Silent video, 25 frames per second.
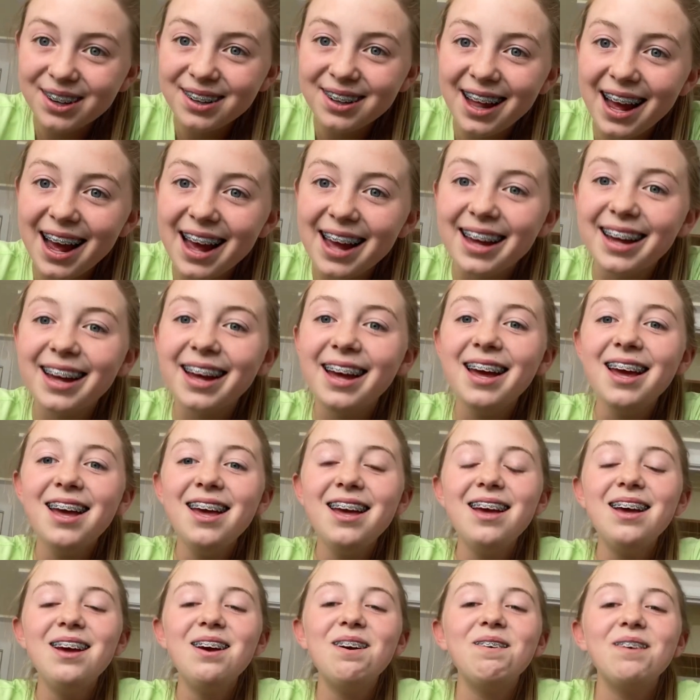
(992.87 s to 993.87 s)
Like,
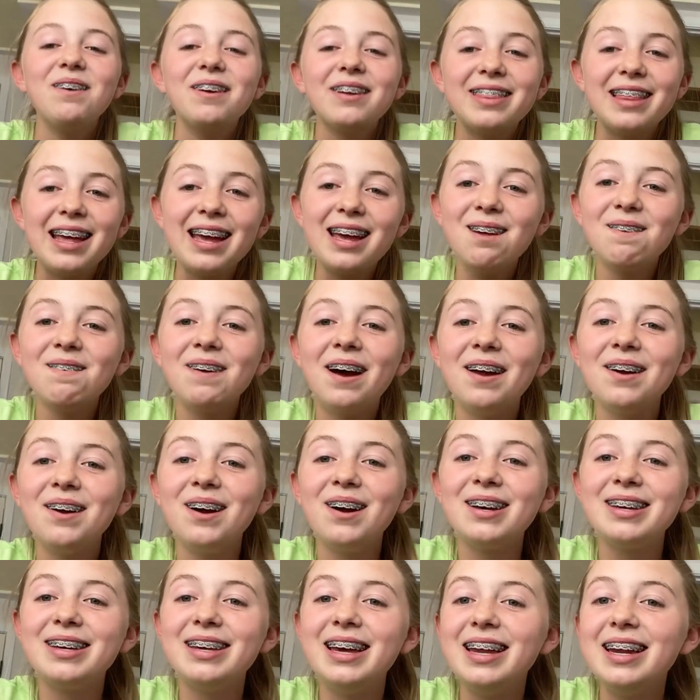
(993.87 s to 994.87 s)
we were thinking about
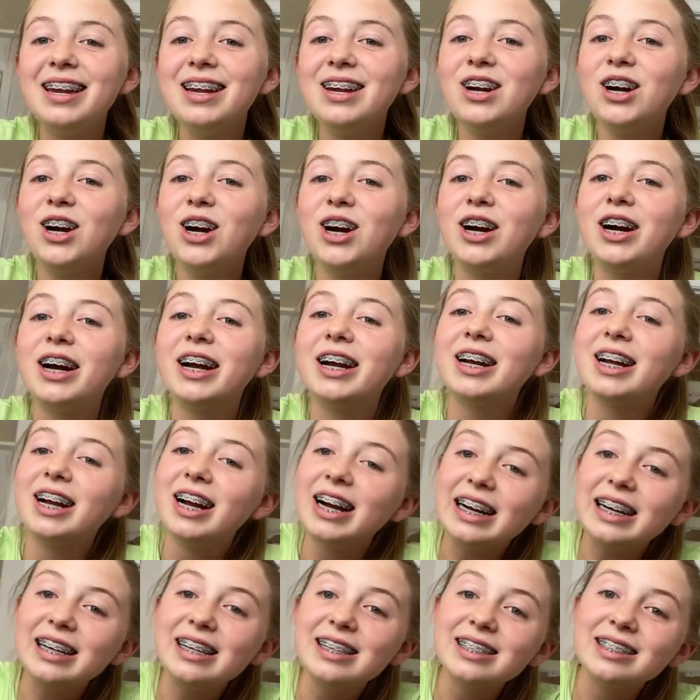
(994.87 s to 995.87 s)
not getting her, and
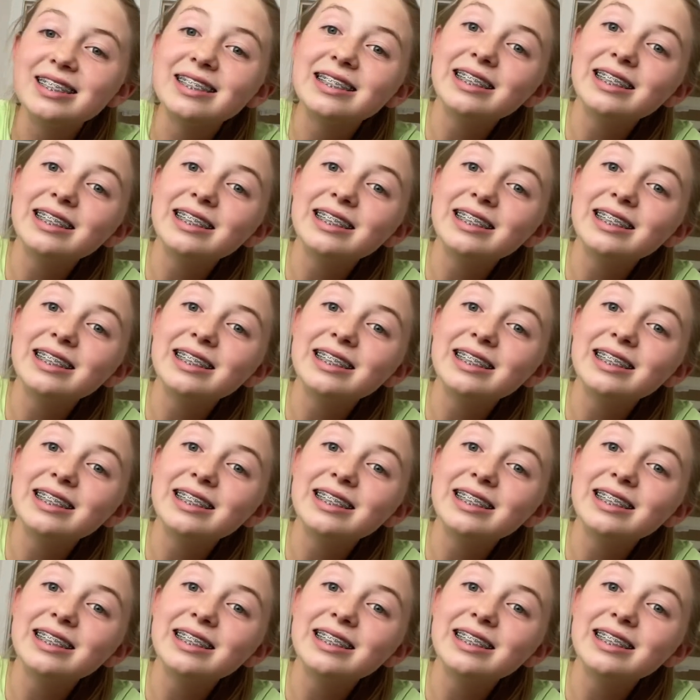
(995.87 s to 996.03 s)
guys,